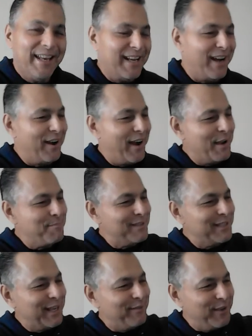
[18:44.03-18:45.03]
Now, I
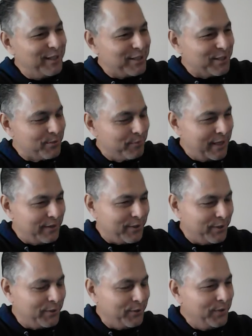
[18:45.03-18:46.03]
believe he just went
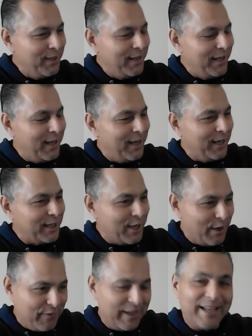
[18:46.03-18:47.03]
through uh,
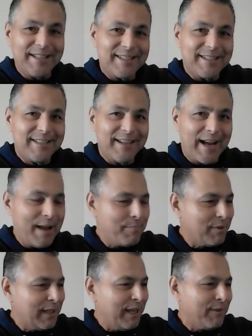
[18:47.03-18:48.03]
covenant. I
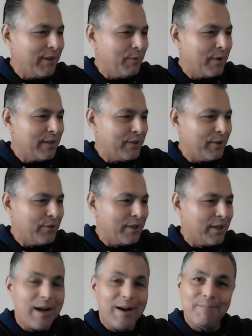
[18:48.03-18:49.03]
believe he went through the
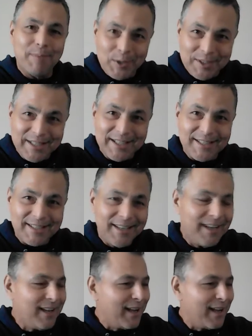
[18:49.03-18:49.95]
law of Moses.